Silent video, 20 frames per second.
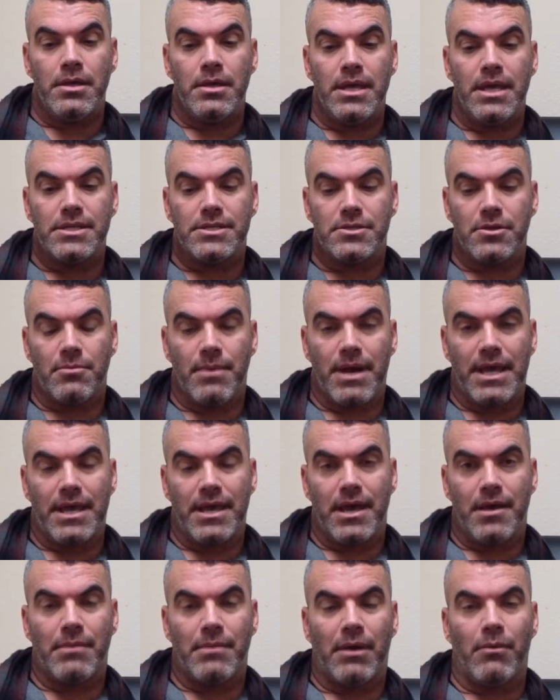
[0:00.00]
Yeah, so my,
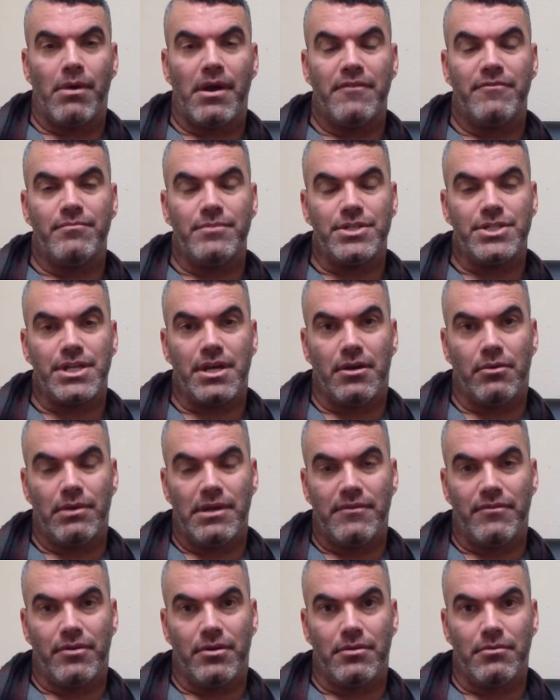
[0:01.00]
uh, my wife Michelle
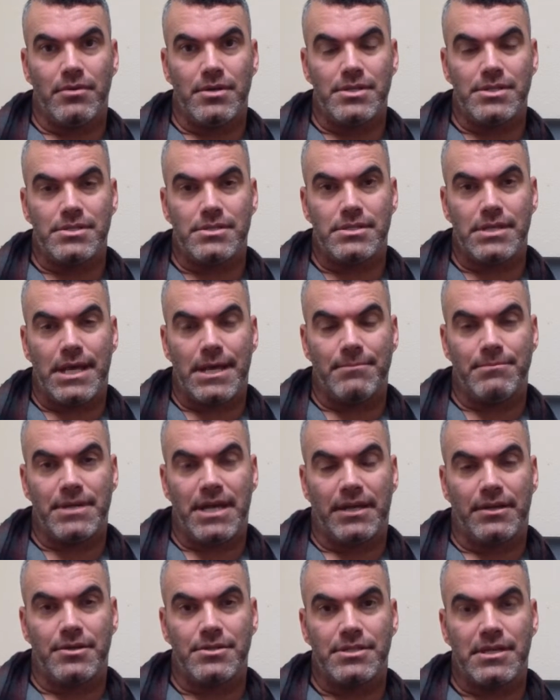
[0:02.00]
was um,
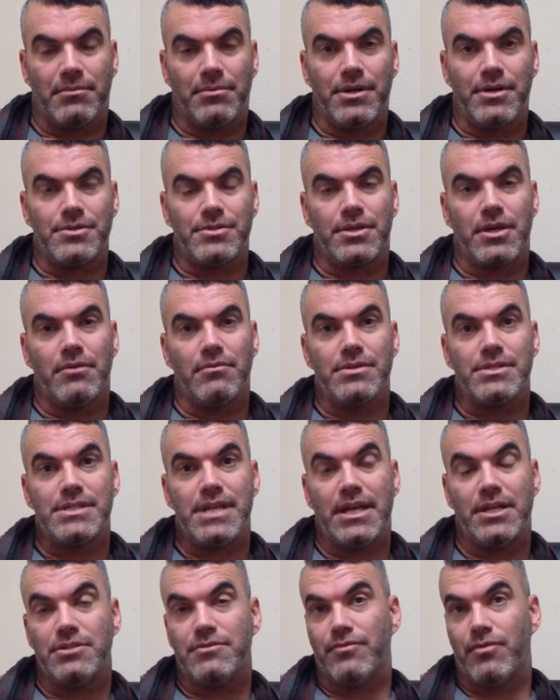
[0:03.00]
diagnosed a couple years ago with
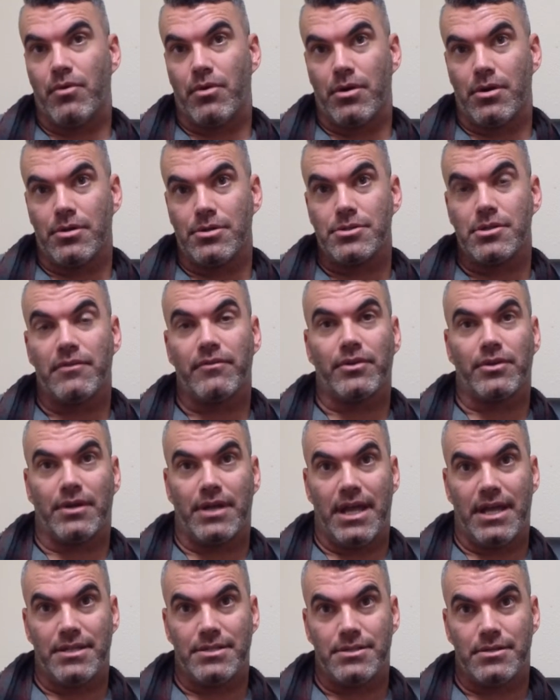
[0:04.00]
stage 4 cervical
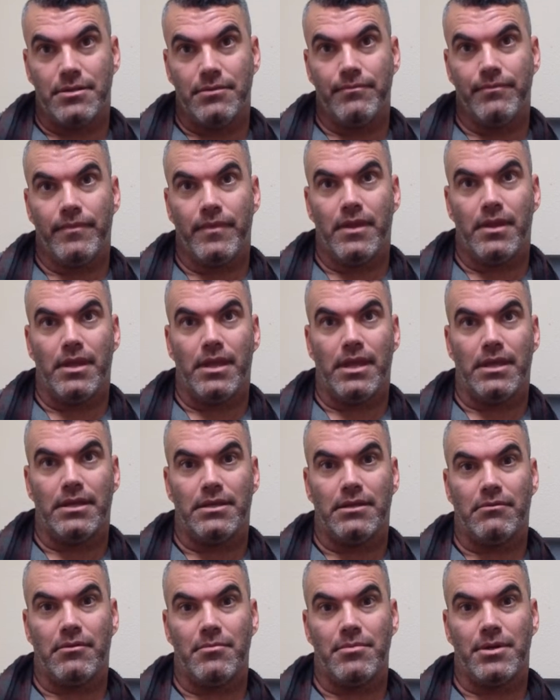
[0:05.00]
cancer, and
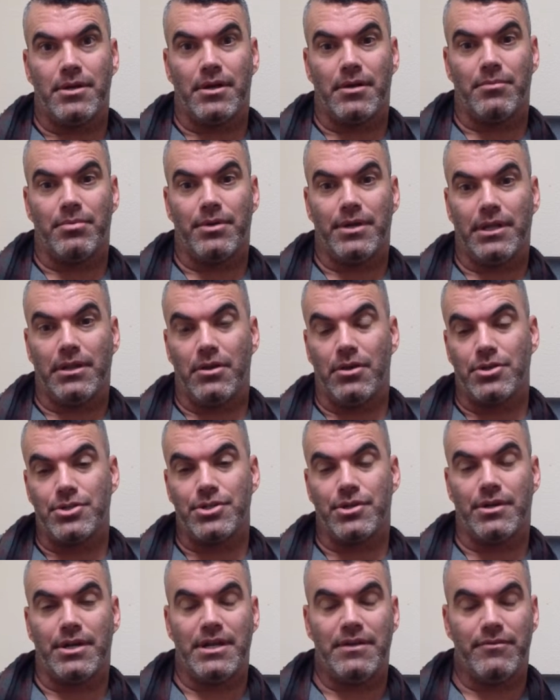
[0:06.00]
we've been on a pretty long
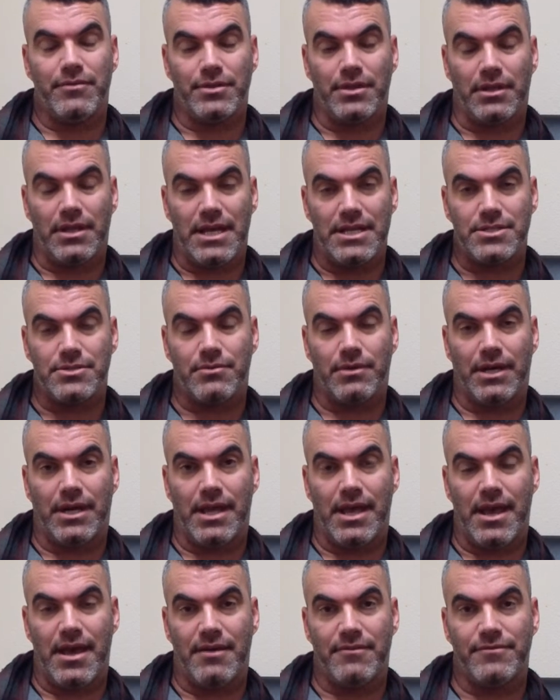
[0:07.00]
journey for the last three and a
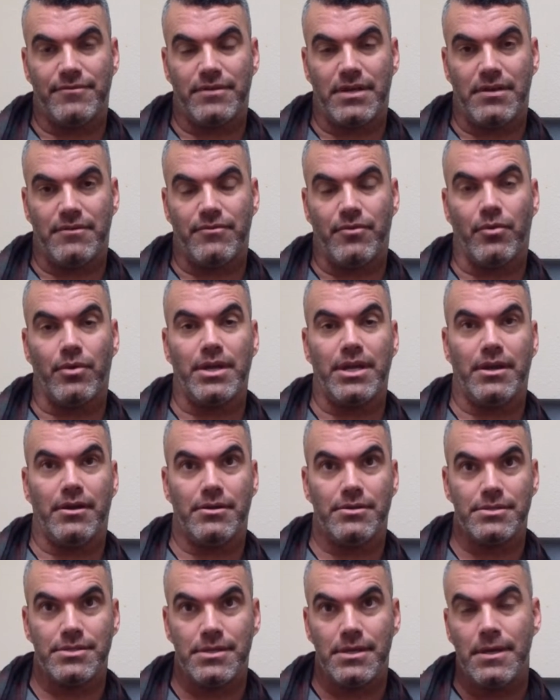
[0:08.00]
half, uh, four
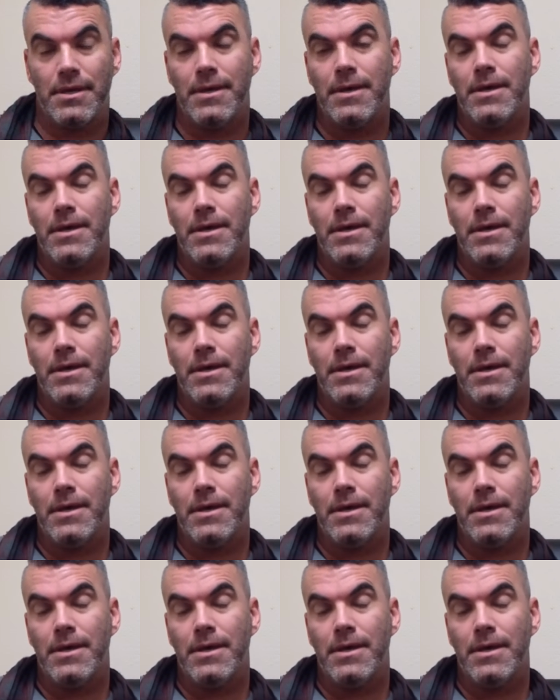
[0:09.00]
years.